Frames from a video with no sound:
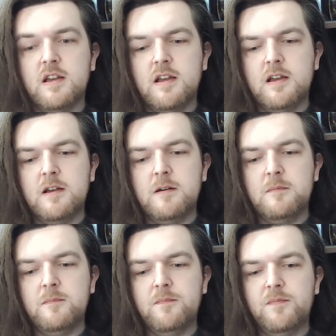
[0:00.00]

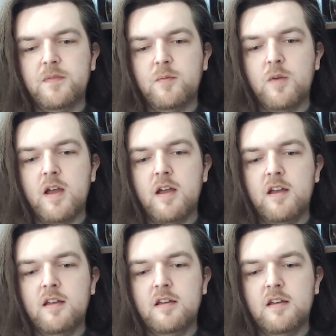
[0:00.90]

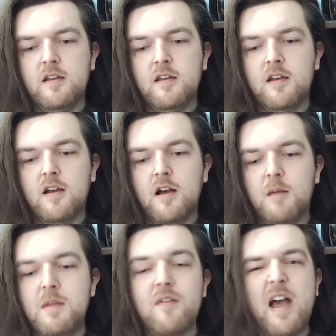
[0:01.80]
where
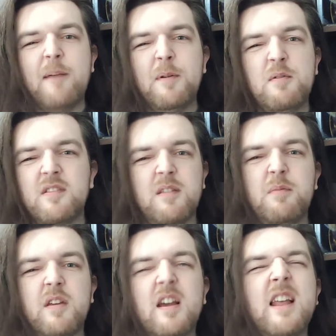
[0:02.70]
I'm never happy with
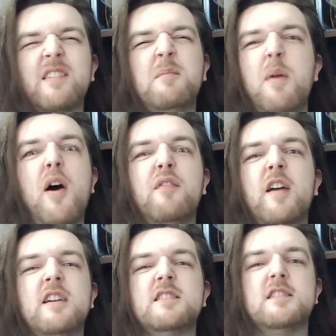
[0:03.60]
something unless it's perfect,